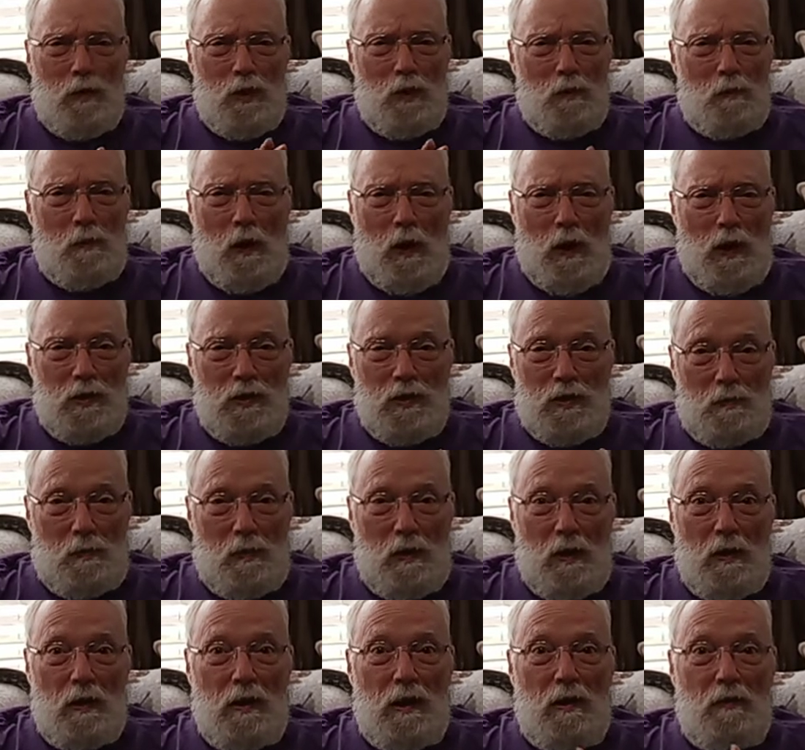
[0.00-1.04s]
with the
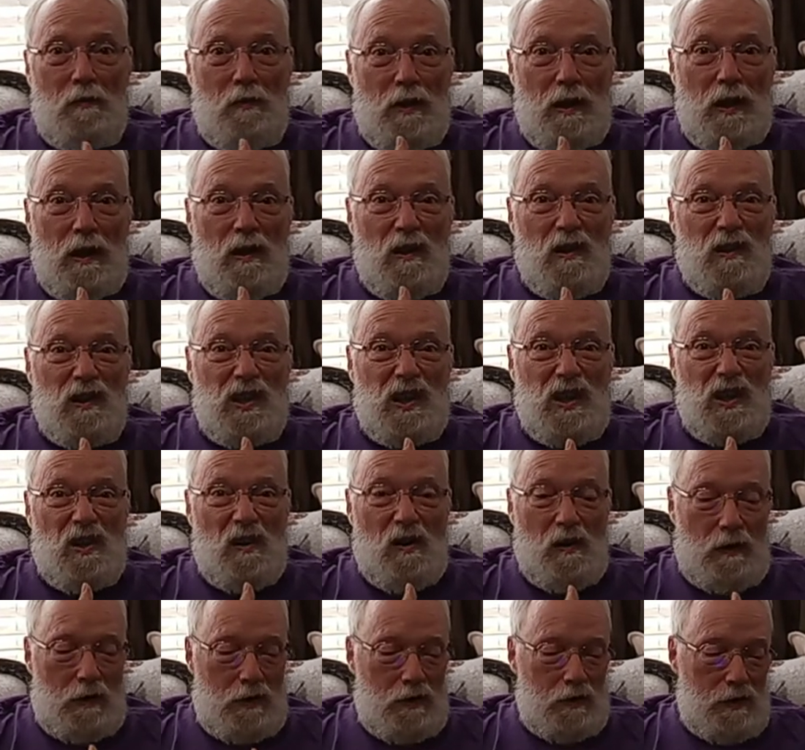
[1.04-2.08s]
possibility of a guilty
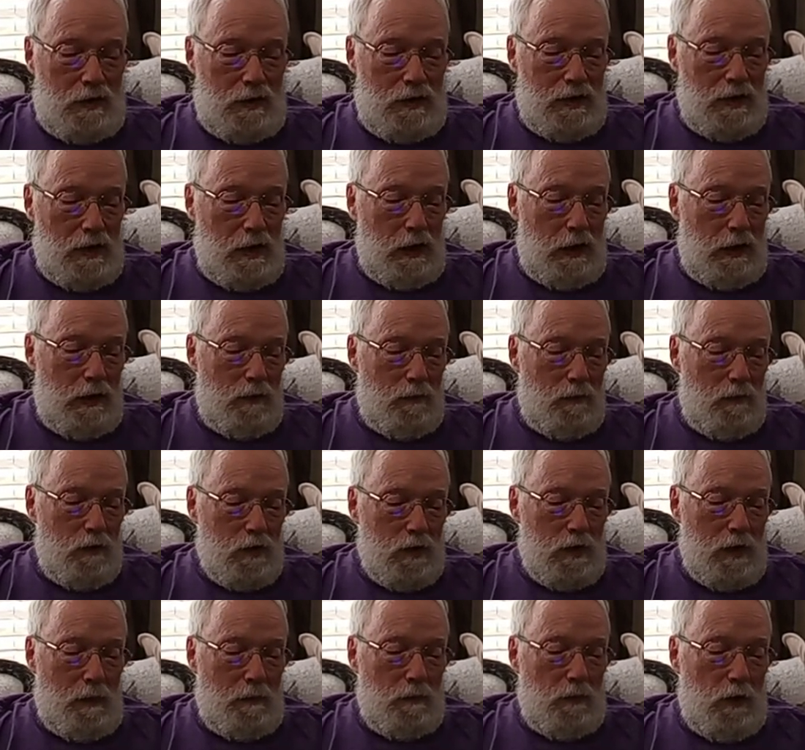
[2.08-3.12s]
conscience later for
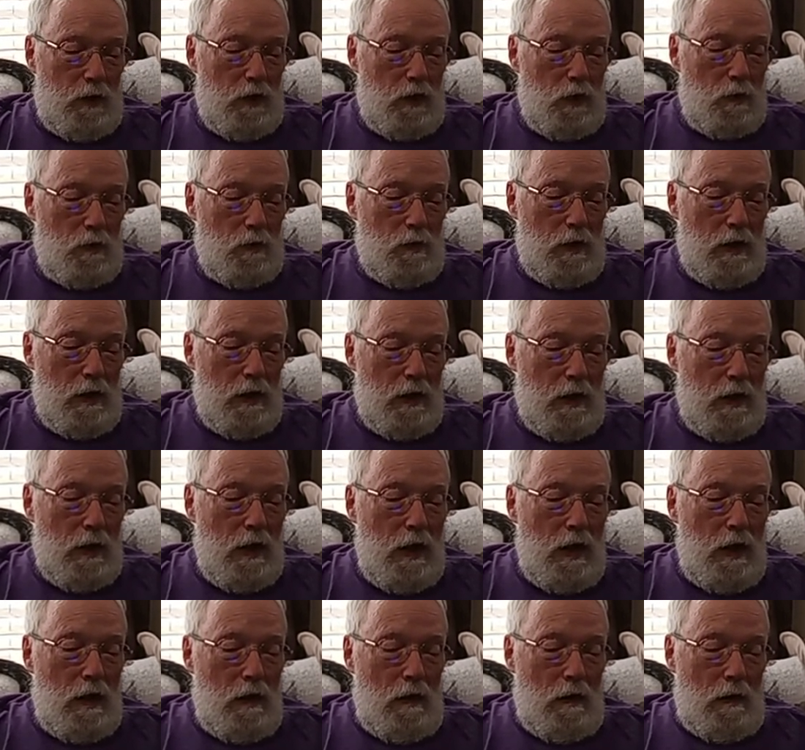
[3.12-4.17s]
something you did
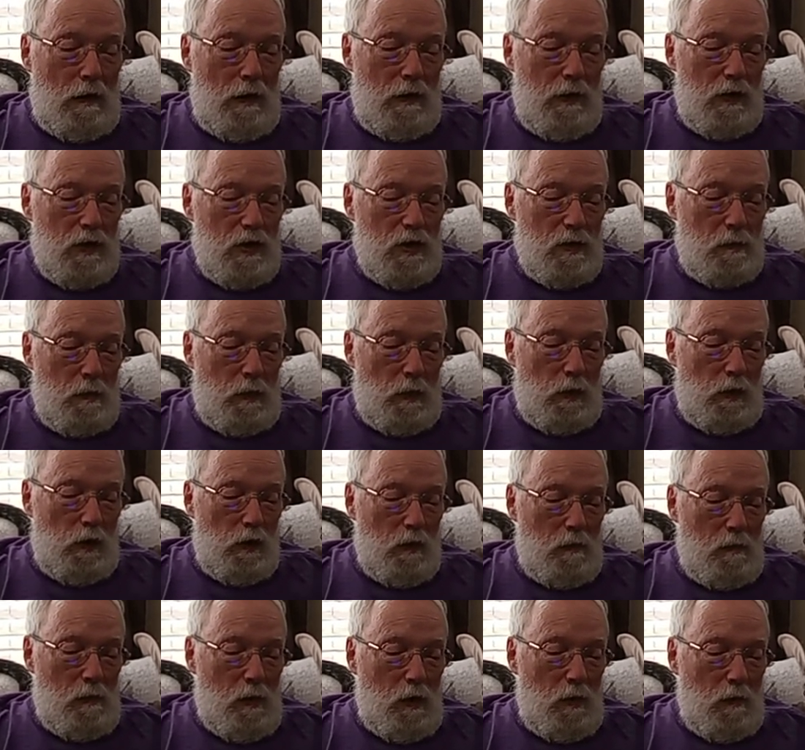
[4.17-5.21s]
on the spur
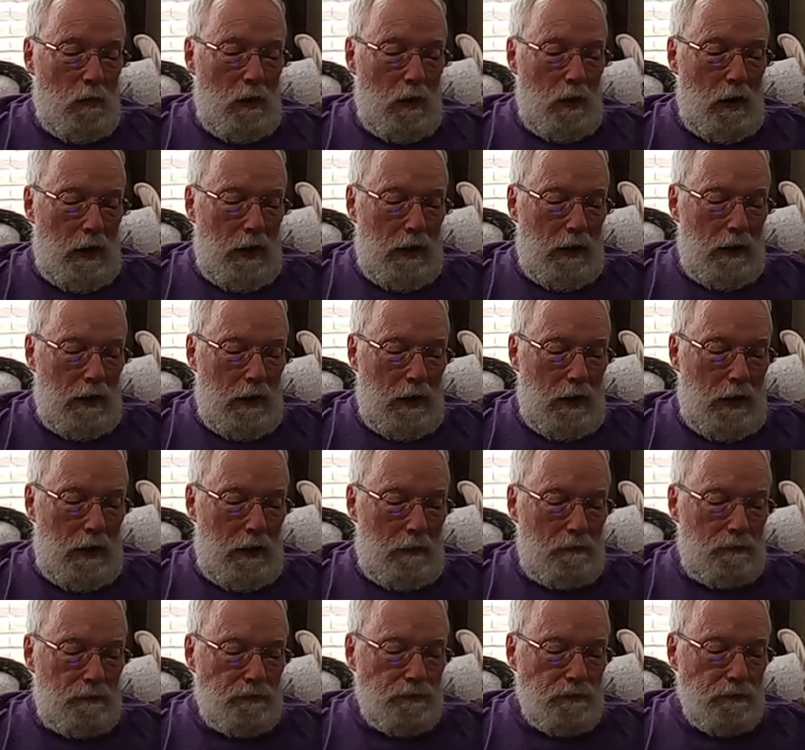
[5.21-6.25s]
of the moment like
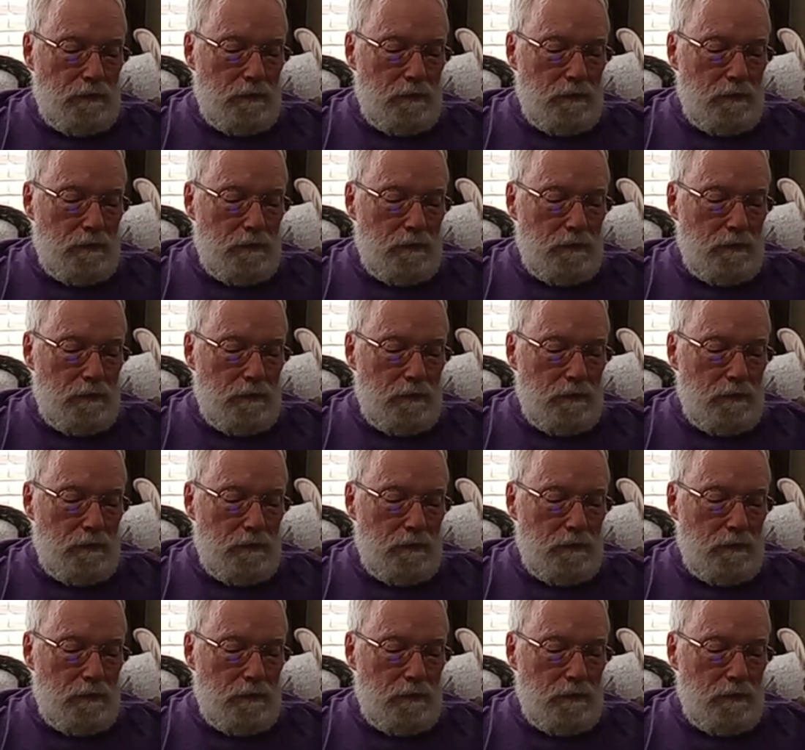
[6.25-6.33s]
that.